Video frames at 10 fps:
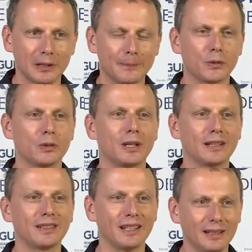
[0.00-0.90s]
dollar
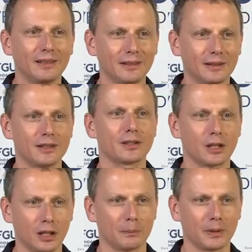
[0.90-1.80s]
global
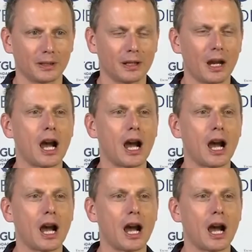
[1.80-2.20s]
ICT operations.